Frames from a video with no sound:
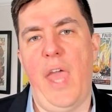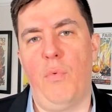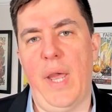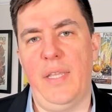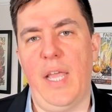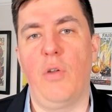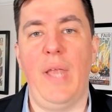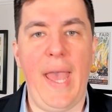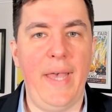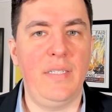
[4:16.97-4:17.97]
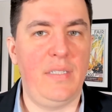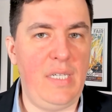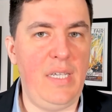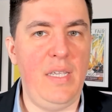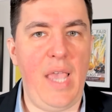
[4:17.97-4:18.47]
write down
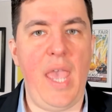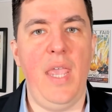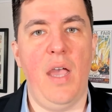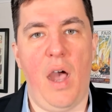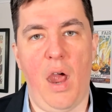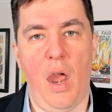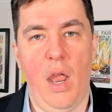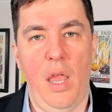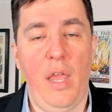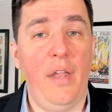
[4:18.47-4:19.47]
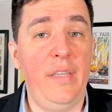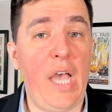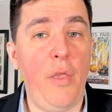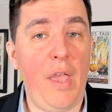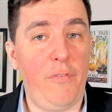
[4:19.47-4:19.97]
STAR.
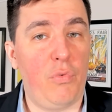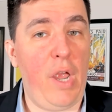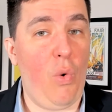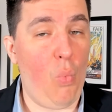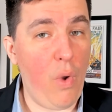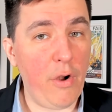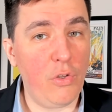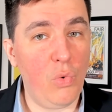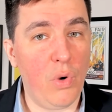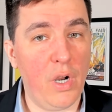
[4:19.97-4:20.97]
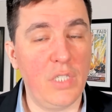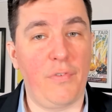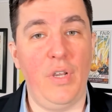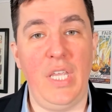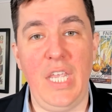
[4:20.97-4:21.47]
Now you have to write 1 or 2 words
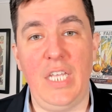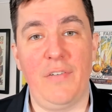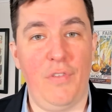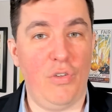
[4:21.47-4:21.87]
for each of those